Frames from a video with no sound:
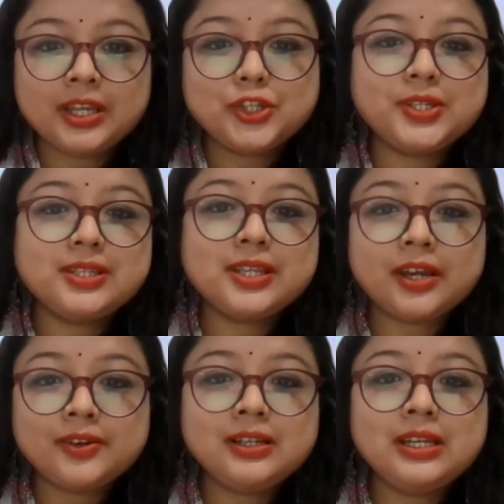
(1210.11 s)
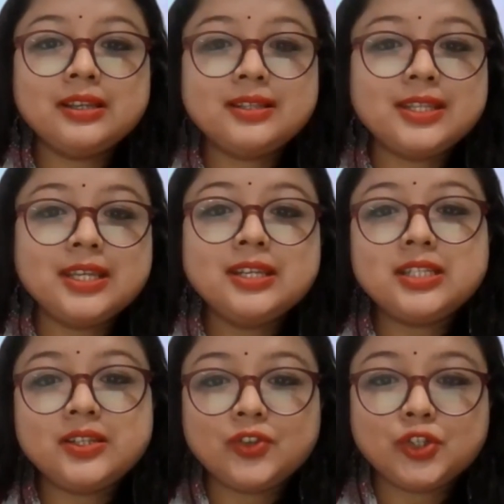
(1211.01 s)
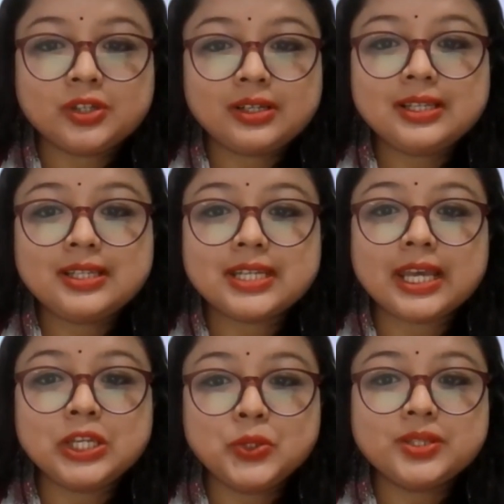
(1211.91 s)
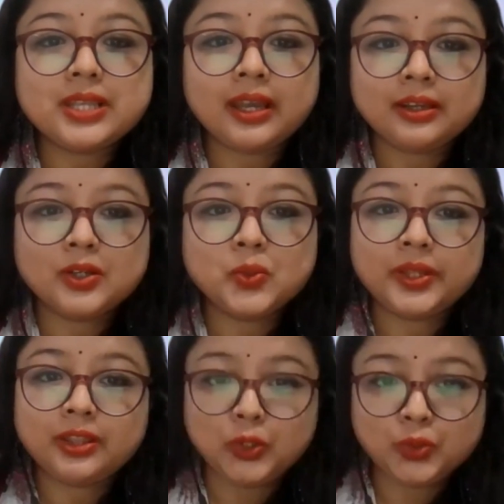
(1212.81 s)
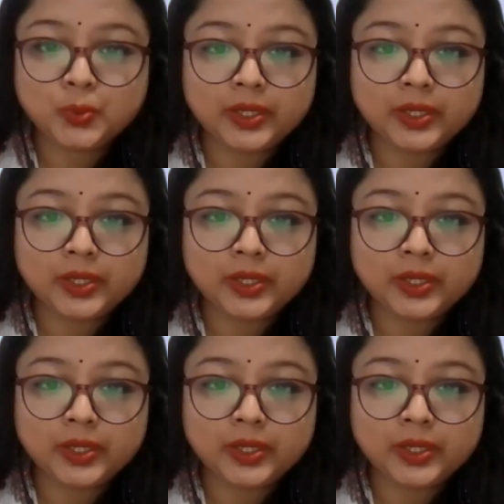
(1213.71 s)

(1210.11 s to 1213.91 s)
She is currently a senior TV journalist and news anchor with News